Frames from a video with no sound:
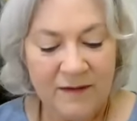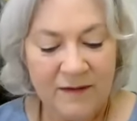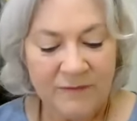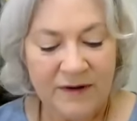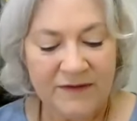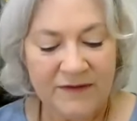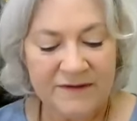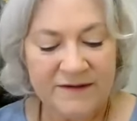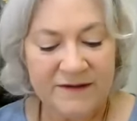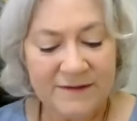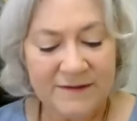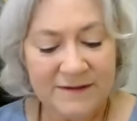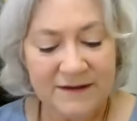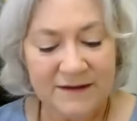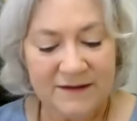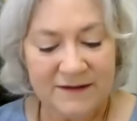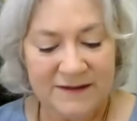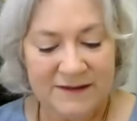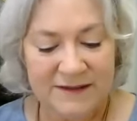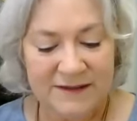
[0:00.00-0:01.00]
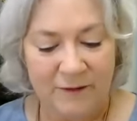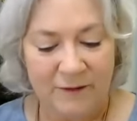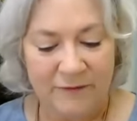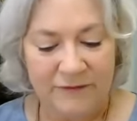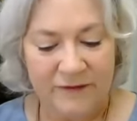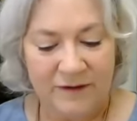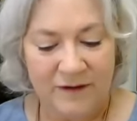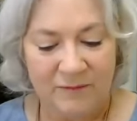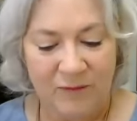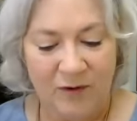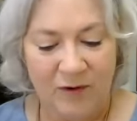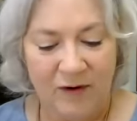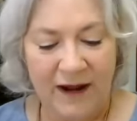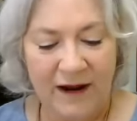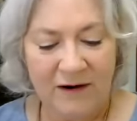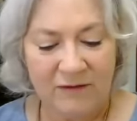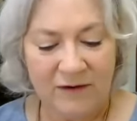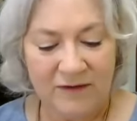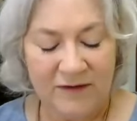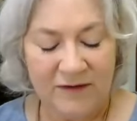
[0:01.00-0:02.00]
But Cynthia's self, more
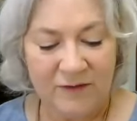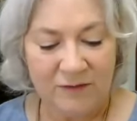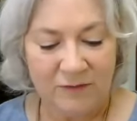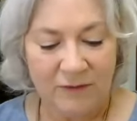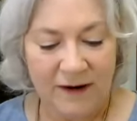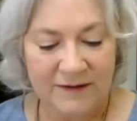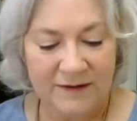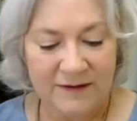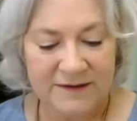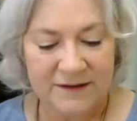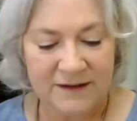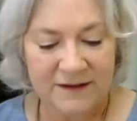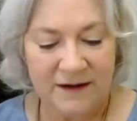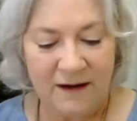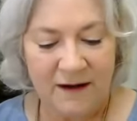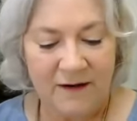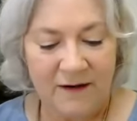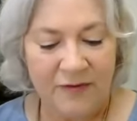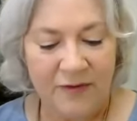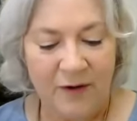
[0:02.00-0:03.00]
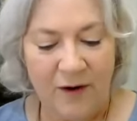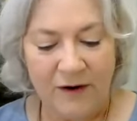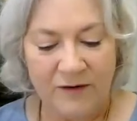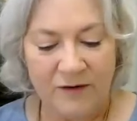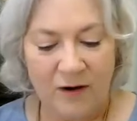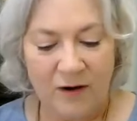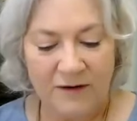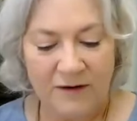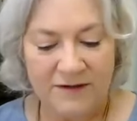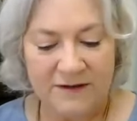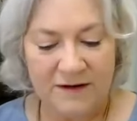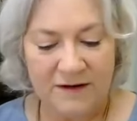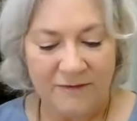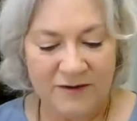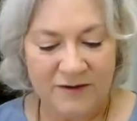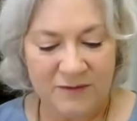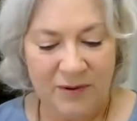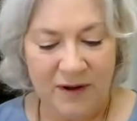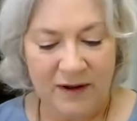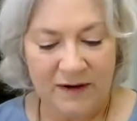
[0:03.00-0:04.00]
angry than the rest, thought not
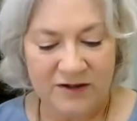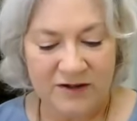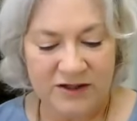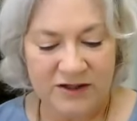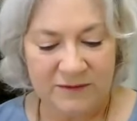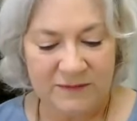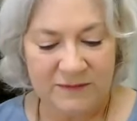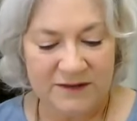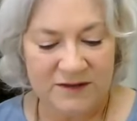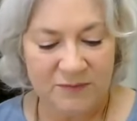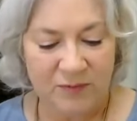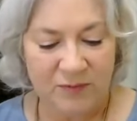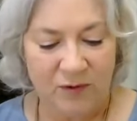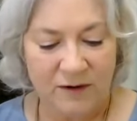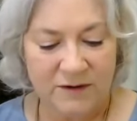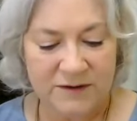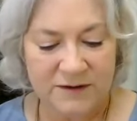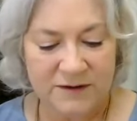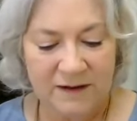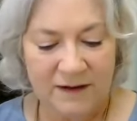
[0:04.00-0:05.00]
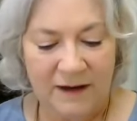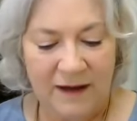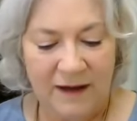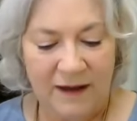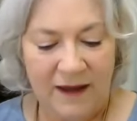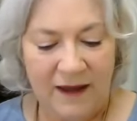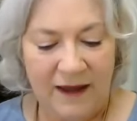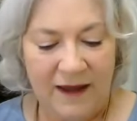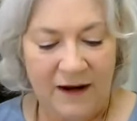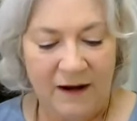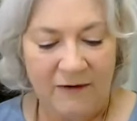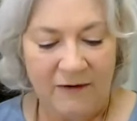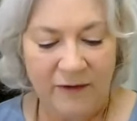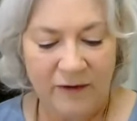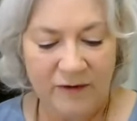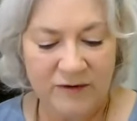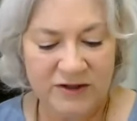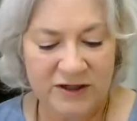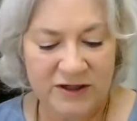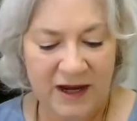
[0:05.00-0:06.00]
enough to punish him in sport, and of
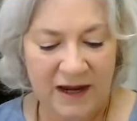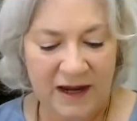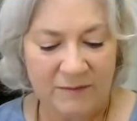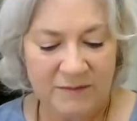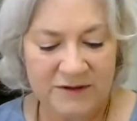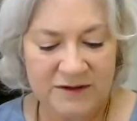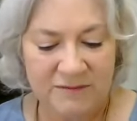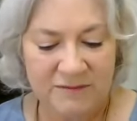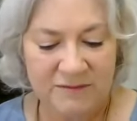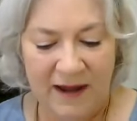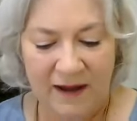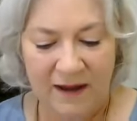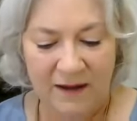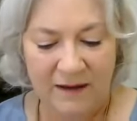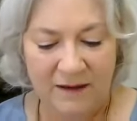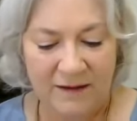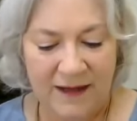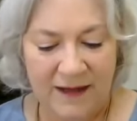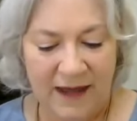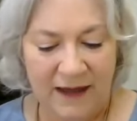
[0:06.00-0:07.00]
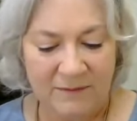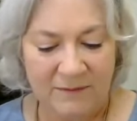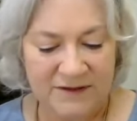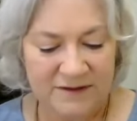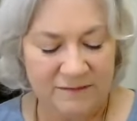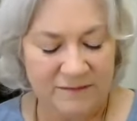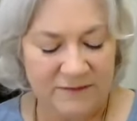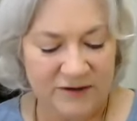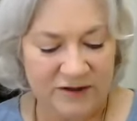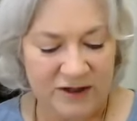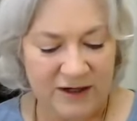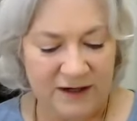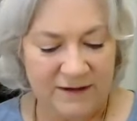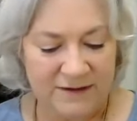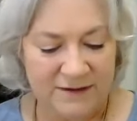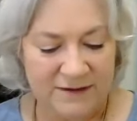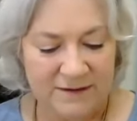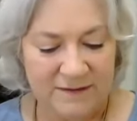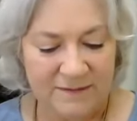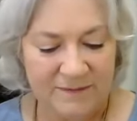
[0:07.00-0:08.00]
her shame to make a gamesome
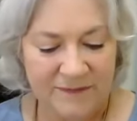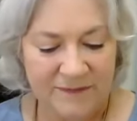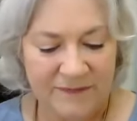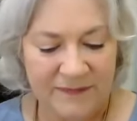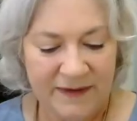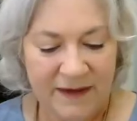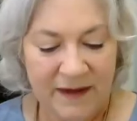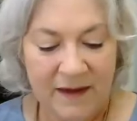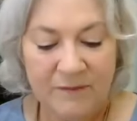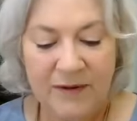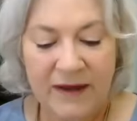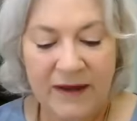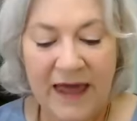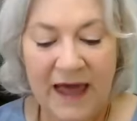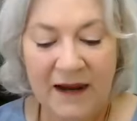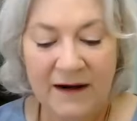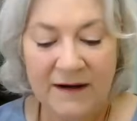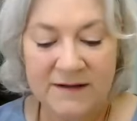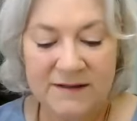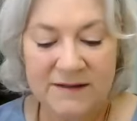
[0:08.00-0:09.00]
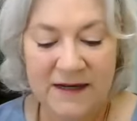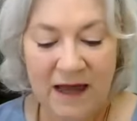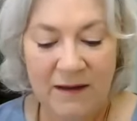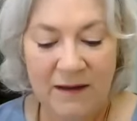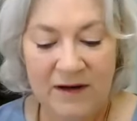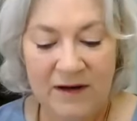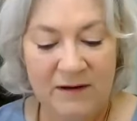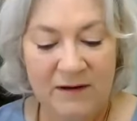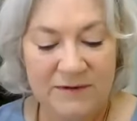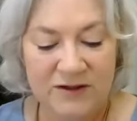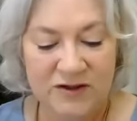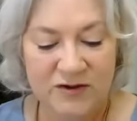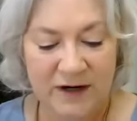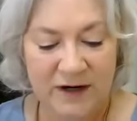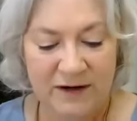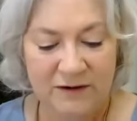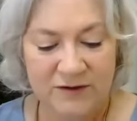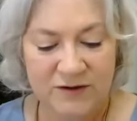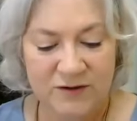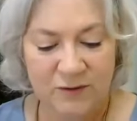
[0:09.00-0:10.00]
jest, began examine him in
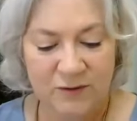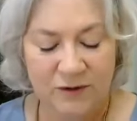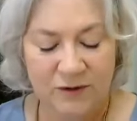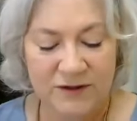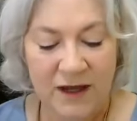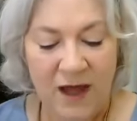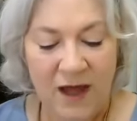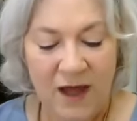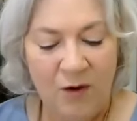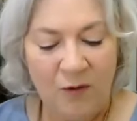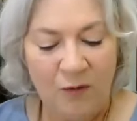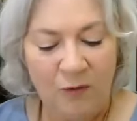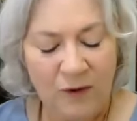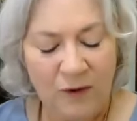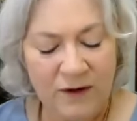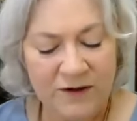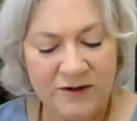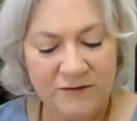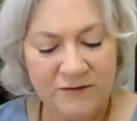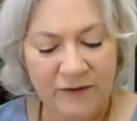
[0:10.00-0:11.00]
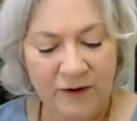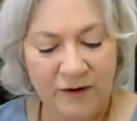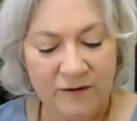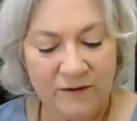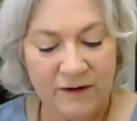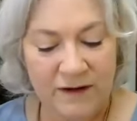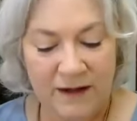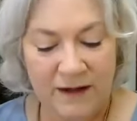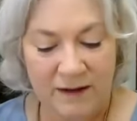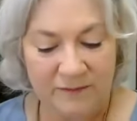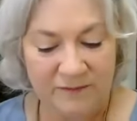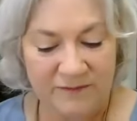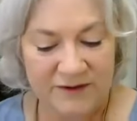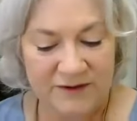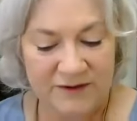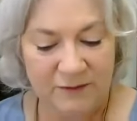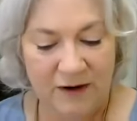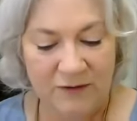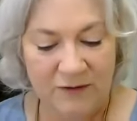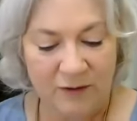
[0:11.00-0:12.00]
straighter sort, which of her
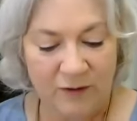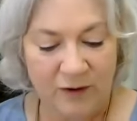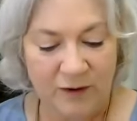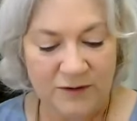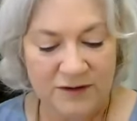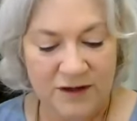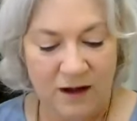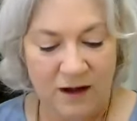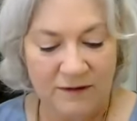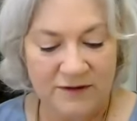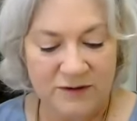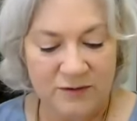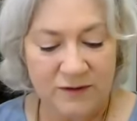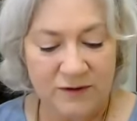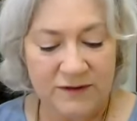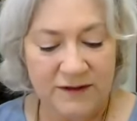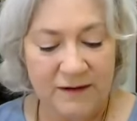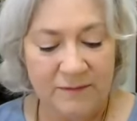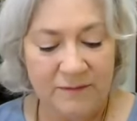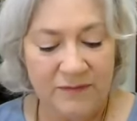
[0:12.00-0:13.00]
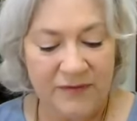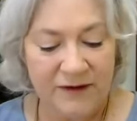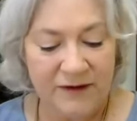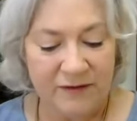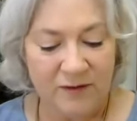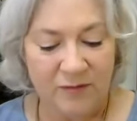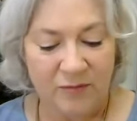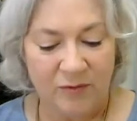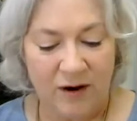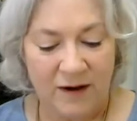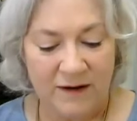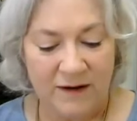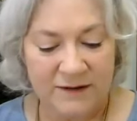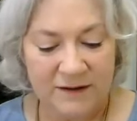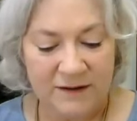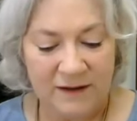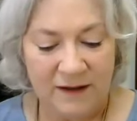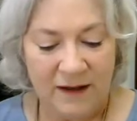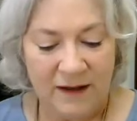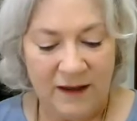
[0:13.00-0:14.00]
nymphs or other close consort him thither brought,
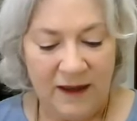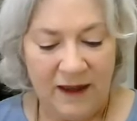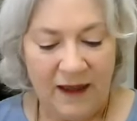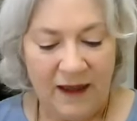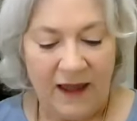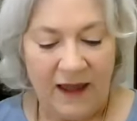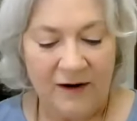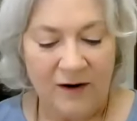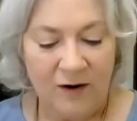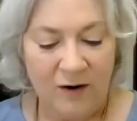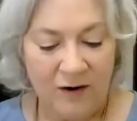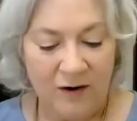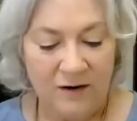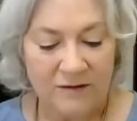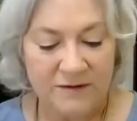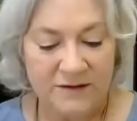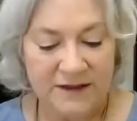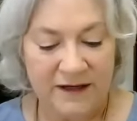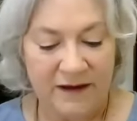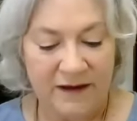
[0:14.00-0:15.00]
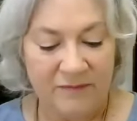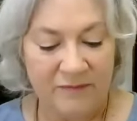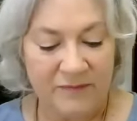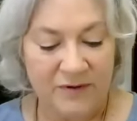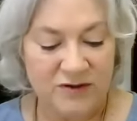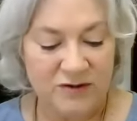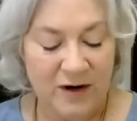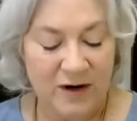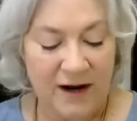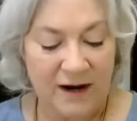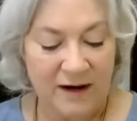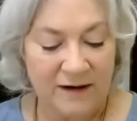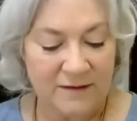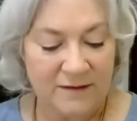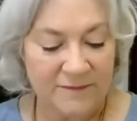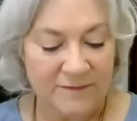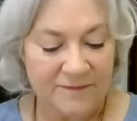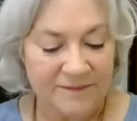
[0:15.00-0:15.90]
and her to him betrayed.